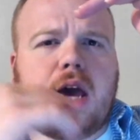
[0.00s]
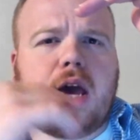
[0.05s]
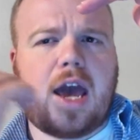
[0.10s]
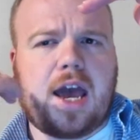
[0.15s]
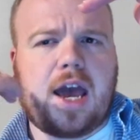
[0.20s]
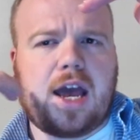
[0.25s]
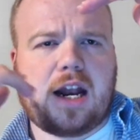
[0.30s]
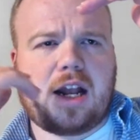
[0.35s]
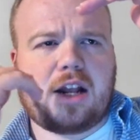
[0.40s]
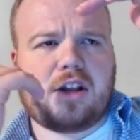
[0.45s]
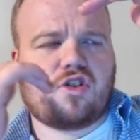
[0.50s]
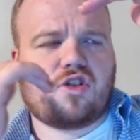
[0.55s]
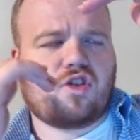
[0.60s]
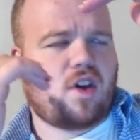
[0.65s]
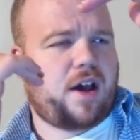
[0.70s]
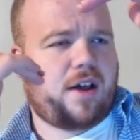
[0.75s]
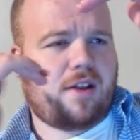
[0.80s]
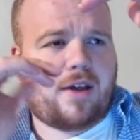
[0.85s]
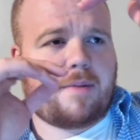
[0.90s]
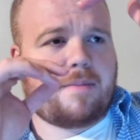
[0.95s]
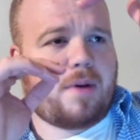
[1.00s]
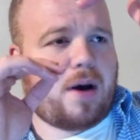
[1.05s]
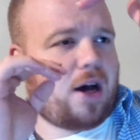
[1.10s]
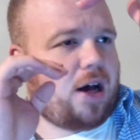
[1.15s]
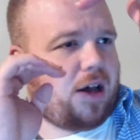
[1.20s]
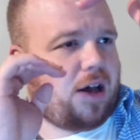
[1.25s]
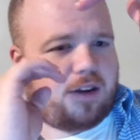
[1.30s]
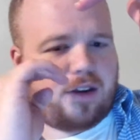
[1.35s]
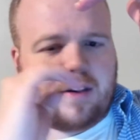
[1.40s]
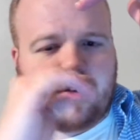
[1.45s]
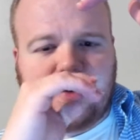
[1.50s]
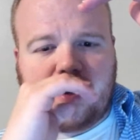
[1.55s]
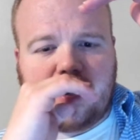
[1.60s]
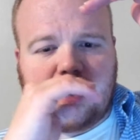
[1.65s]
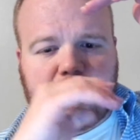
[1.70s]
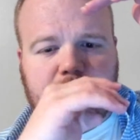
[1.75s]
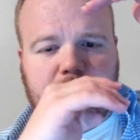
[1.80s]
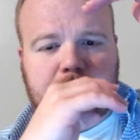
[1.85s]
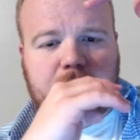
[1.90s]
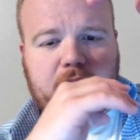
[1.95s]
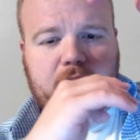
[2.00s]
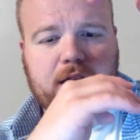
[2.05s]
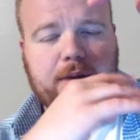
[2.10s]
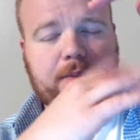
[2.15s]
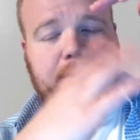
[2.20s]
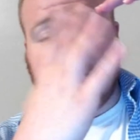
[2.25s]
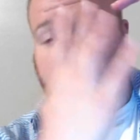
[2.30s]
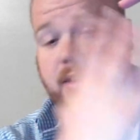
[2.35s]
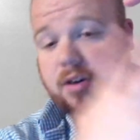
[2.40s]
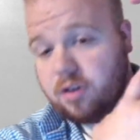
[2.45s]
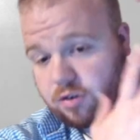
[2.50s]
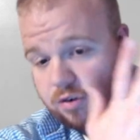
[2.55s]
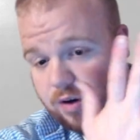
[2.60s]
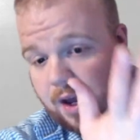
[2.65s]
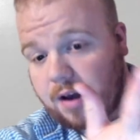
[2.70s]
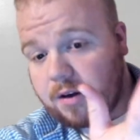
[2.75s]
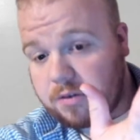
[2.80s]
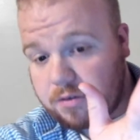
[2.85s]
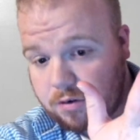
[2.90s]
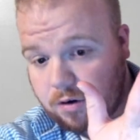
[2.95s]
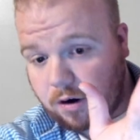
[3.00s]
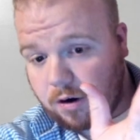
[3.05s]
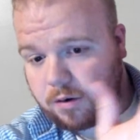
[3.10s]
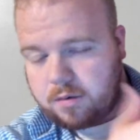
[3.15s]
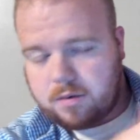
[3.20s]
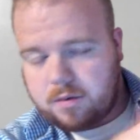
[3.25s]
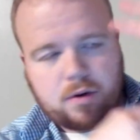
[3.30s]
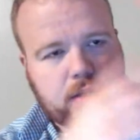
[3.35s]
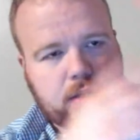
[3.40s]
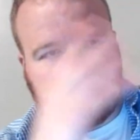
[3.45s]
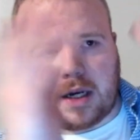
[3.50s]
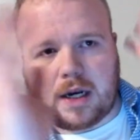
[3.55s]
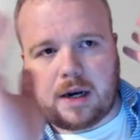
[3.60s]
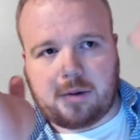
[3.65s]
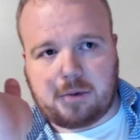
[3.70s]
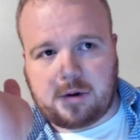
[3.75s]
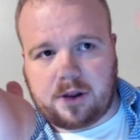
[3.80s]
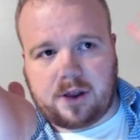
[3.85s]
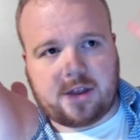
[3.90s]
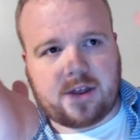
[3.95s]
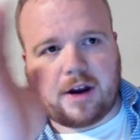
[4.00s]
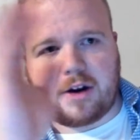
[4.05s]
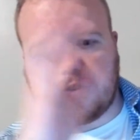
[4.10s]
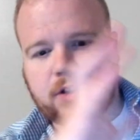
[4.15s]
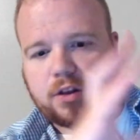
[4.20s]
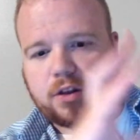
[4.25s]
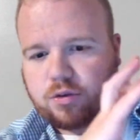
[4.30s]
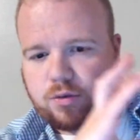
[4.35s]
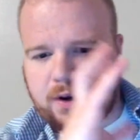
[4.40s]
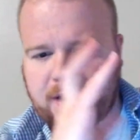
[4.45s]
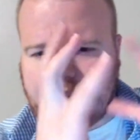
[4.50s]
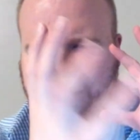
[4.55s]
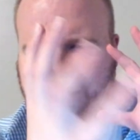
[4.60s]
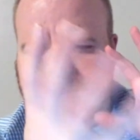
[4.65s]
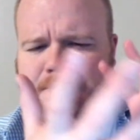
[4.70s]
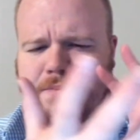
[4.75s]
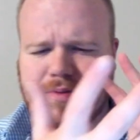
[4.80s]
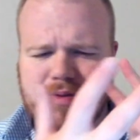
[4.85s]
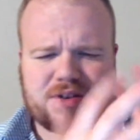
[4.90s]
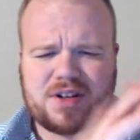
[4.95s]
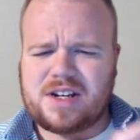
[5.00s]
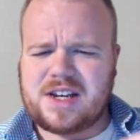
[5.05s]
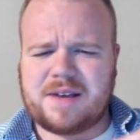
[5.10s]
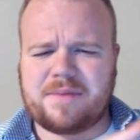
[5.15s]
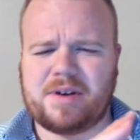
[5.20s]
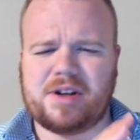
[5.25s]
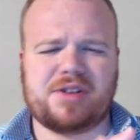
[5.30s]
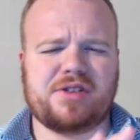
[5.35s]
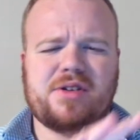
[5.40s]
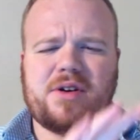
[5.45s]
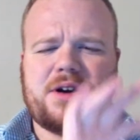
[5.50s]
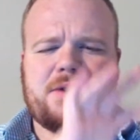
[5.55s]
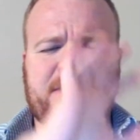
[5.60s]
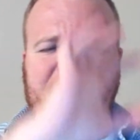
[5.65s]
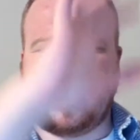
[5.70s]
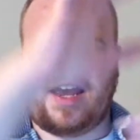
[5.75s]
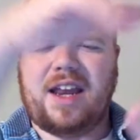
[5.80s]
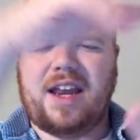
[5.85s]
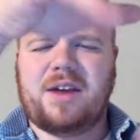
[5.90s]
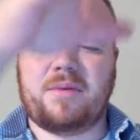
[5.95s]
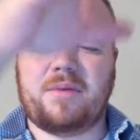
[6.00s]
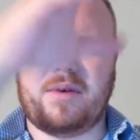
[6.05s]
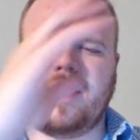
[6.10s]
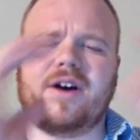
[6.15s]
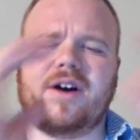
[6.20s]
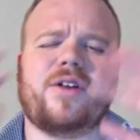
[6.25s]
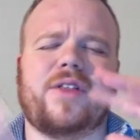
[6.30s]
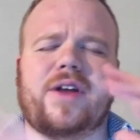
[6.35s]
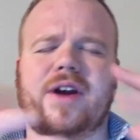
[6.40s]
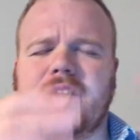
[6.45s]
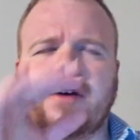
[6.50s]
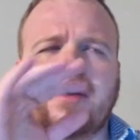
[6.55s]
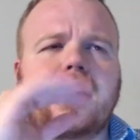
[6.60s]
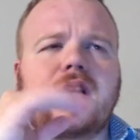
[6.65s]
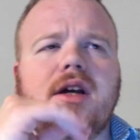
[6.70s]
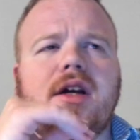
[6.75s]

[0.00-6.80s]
and a slightly positive end on the bottom, usually how it's drawn. Not really there, it's a 3D image, so it could be anywhere on there.